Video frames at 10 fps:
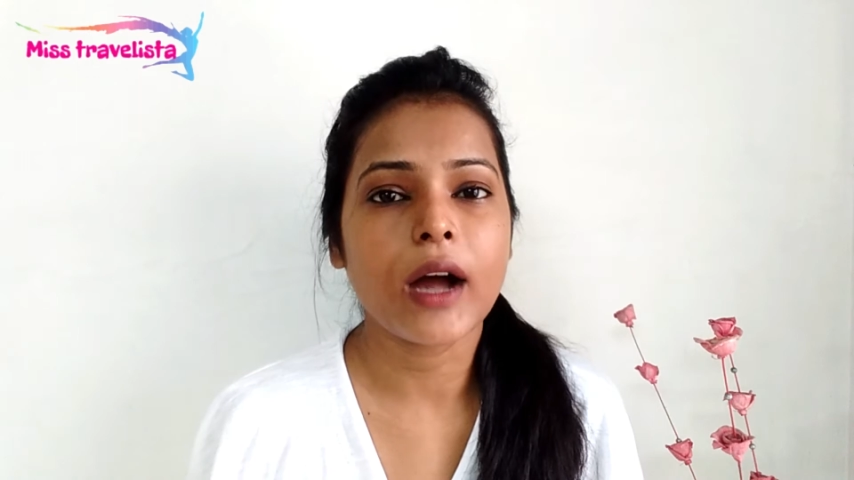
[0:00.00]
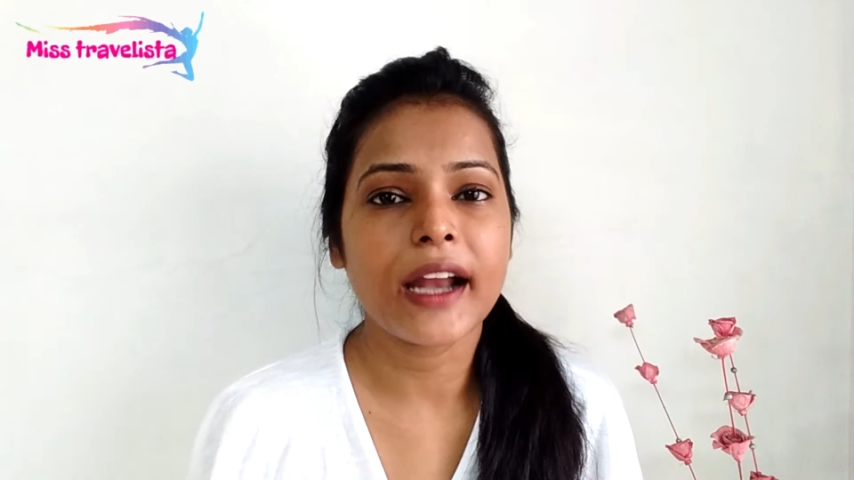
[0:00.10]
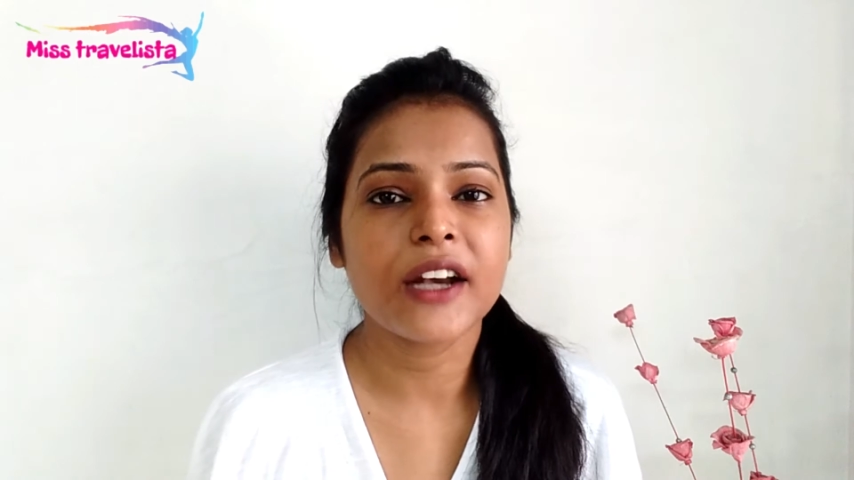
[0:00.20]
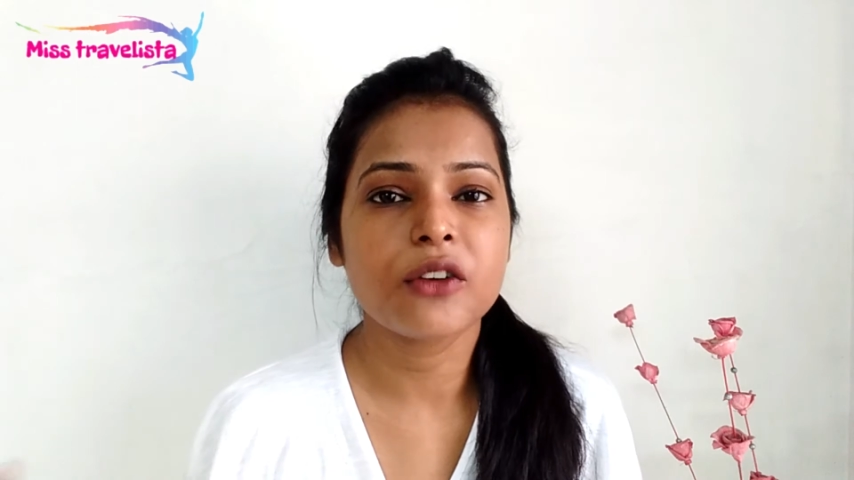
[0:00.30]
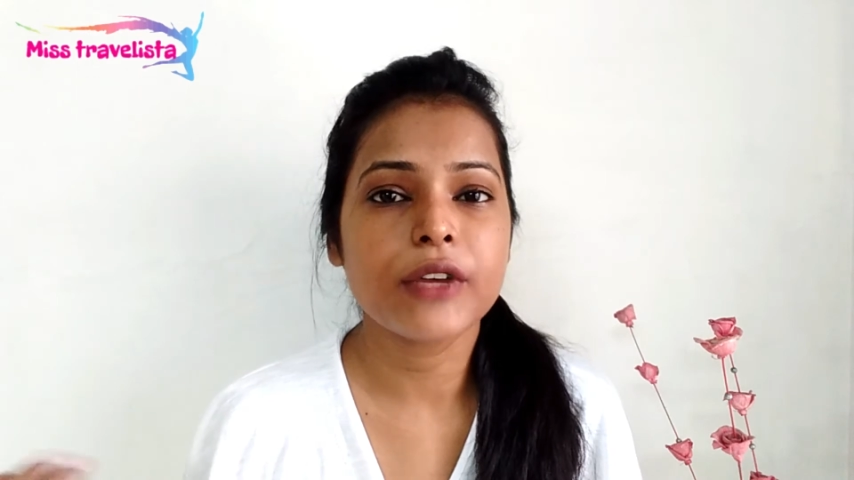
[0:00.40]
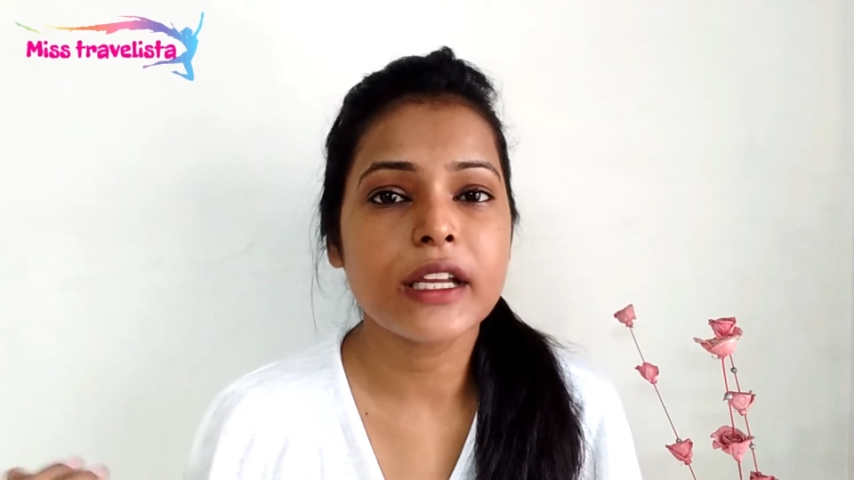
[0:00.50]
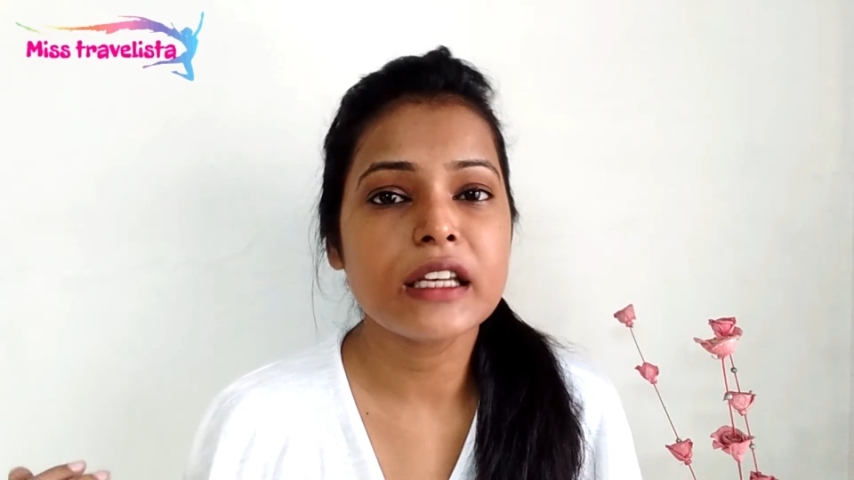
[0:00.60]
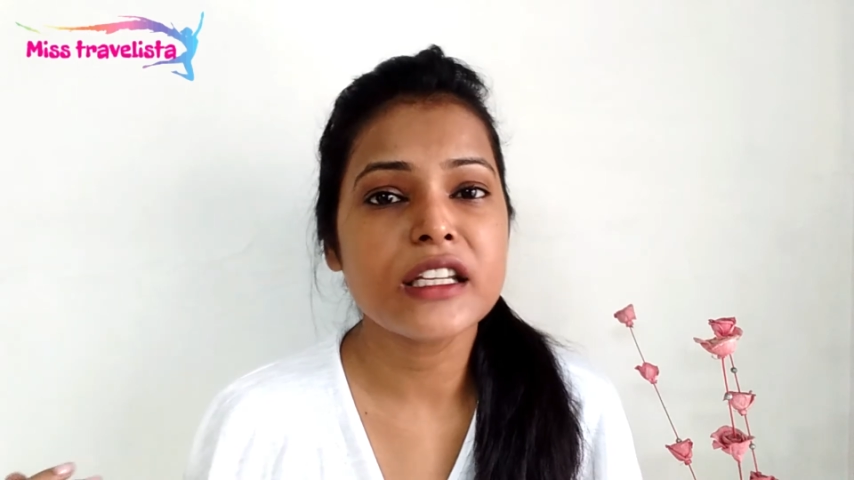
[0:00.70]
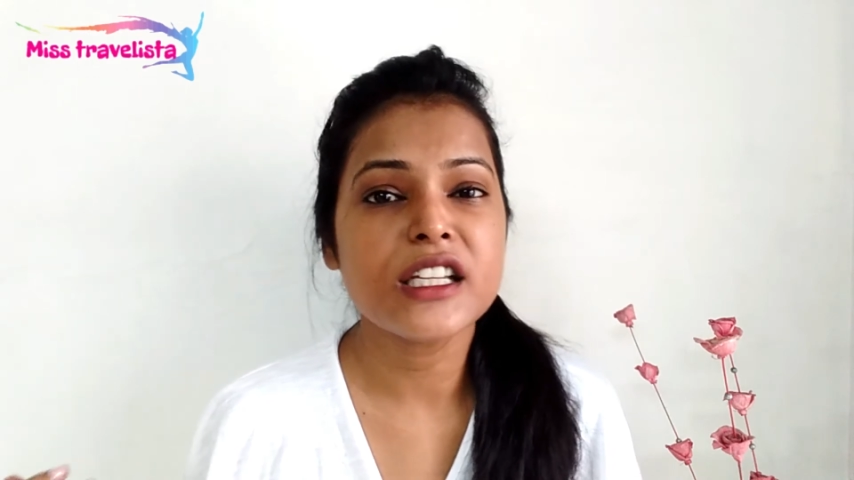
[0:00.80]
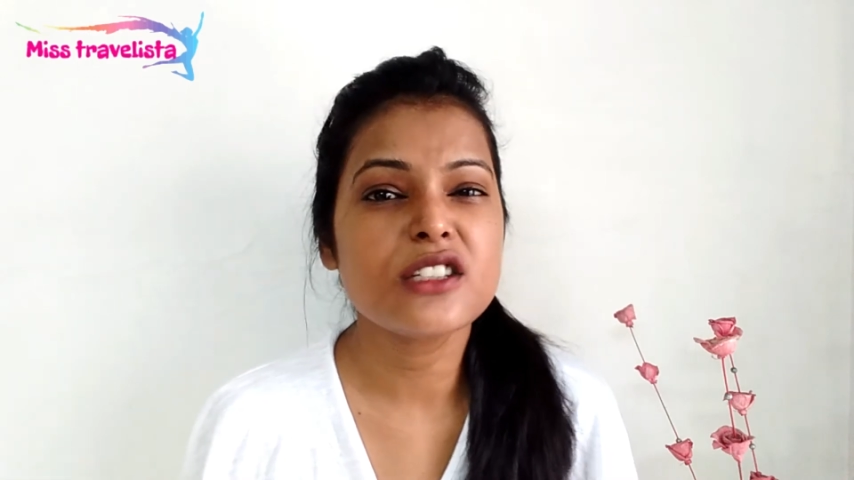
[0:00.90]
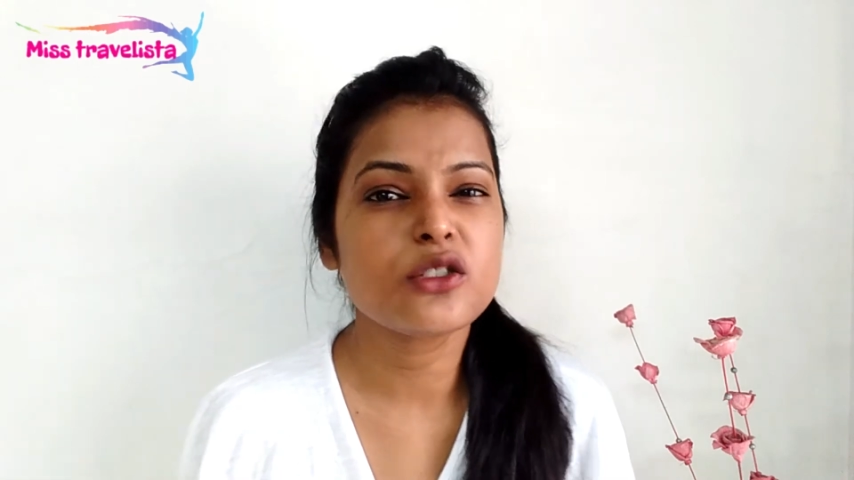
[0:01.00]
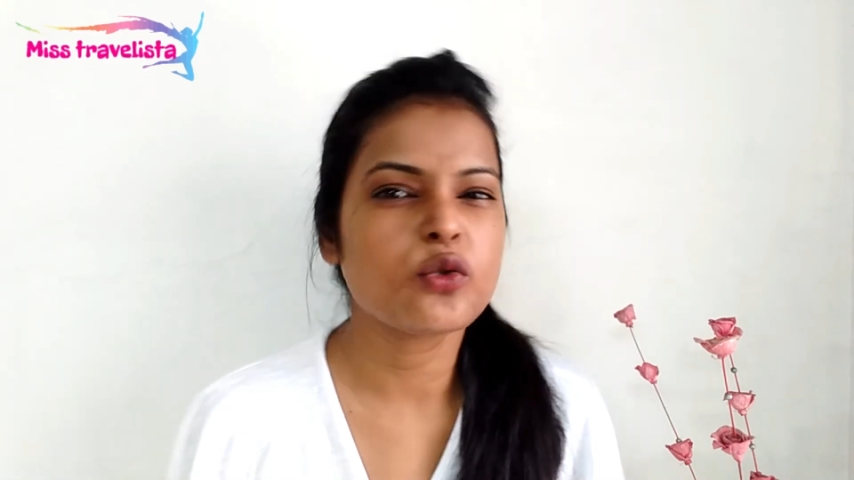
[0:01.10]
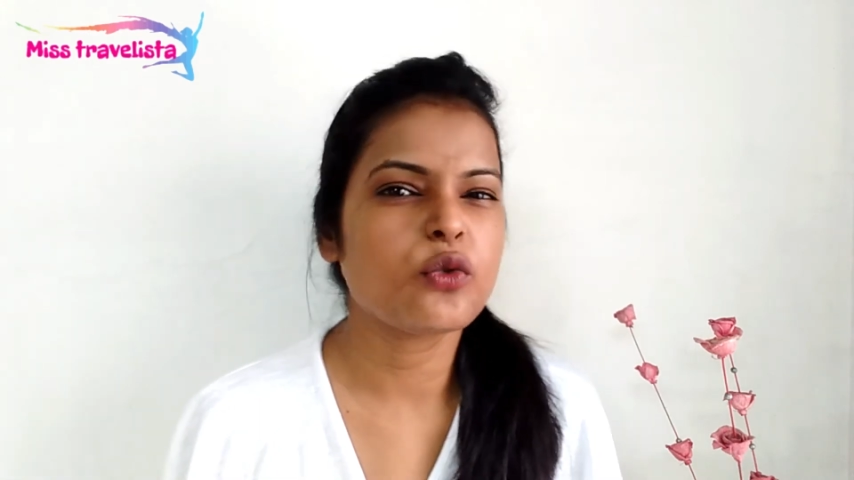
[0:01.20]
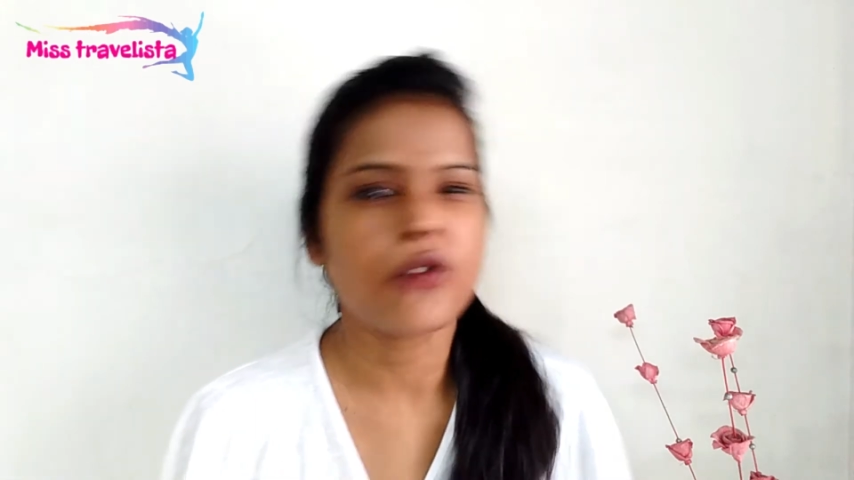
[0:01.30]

and we need to